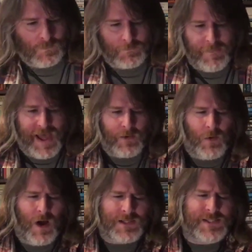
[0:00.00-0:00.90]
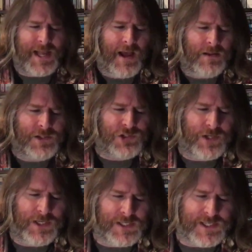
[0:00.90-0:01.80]
Man walks down the
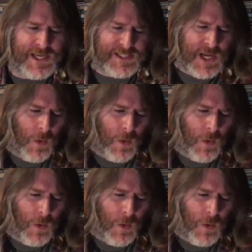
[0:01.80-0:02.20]
street, he says,